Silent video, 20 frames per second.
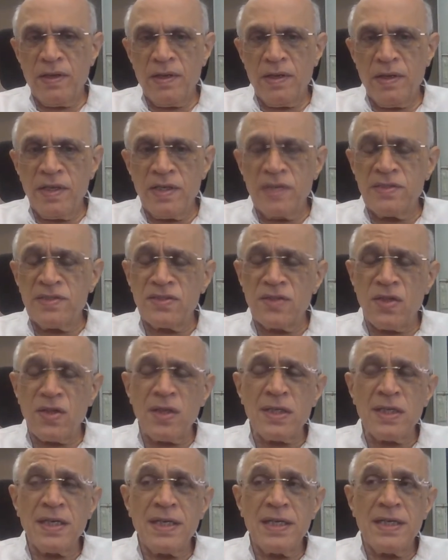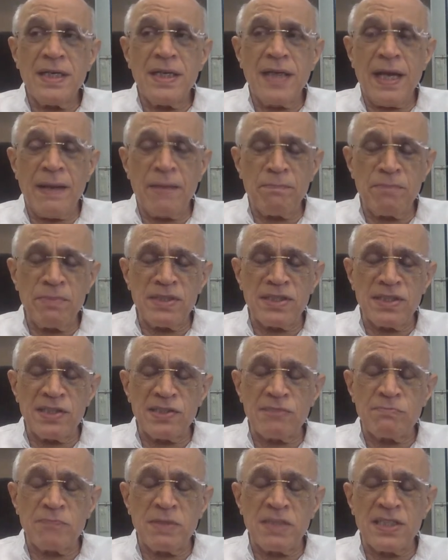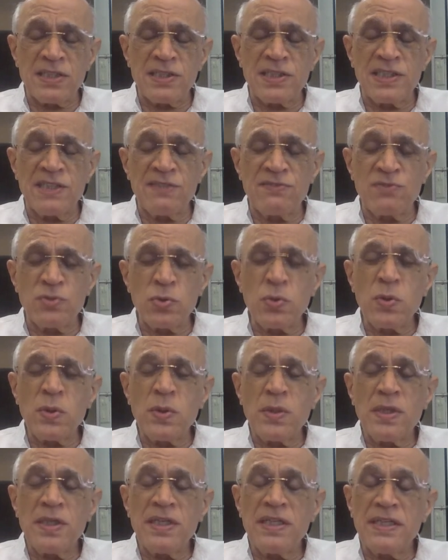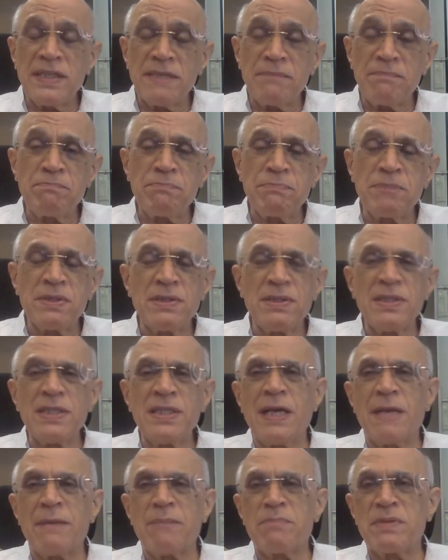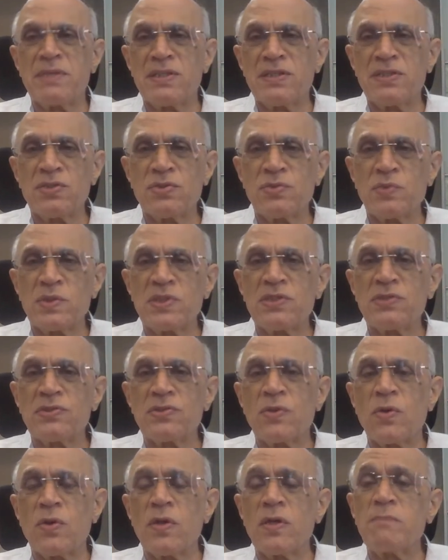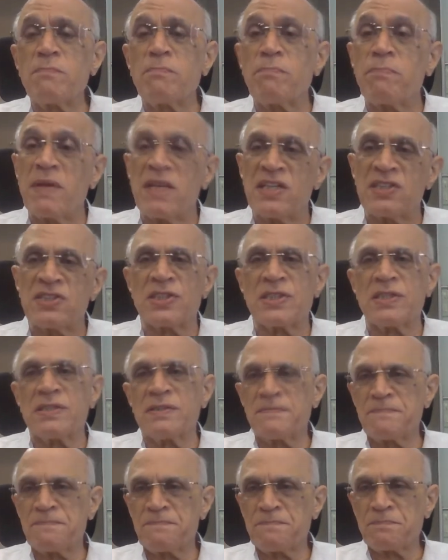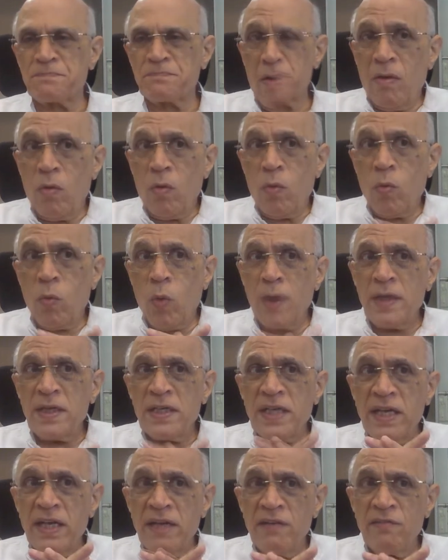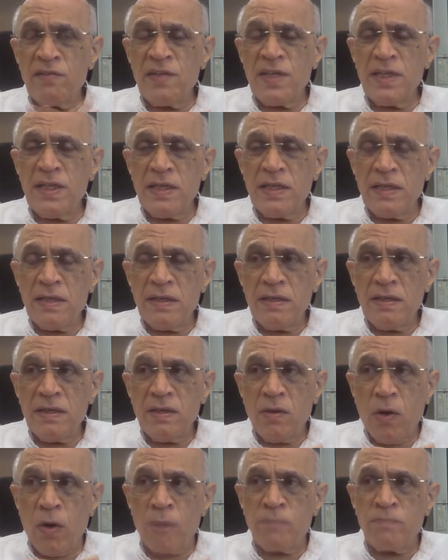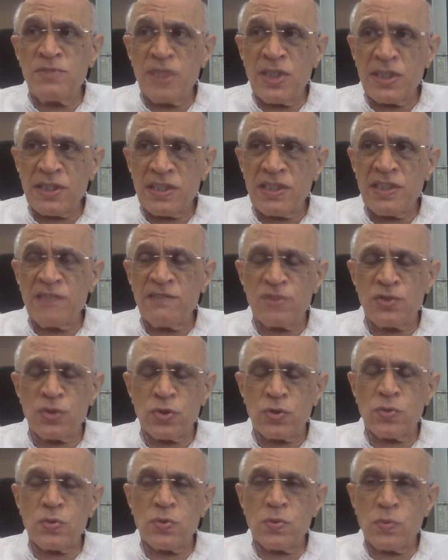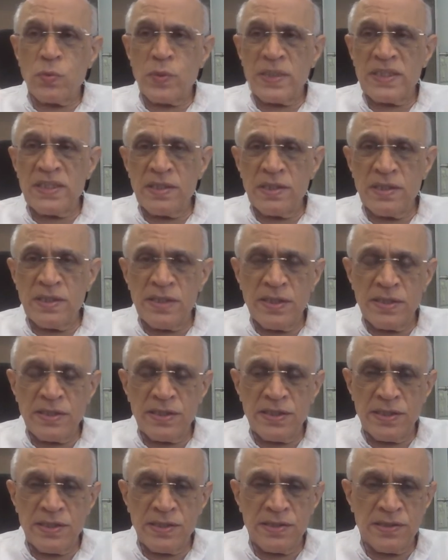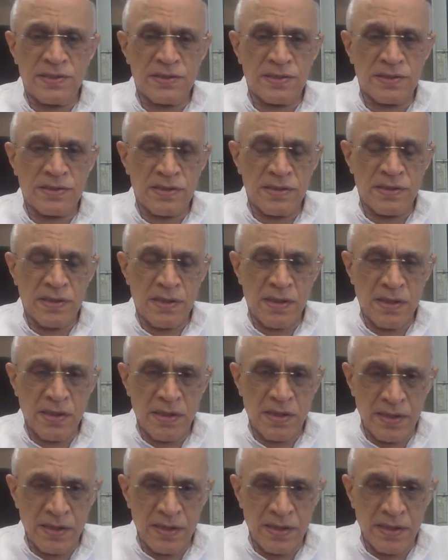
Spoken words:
is not happiness, but it gives you temporary happiness, which is called pleasure. What every object gives you, whether it is a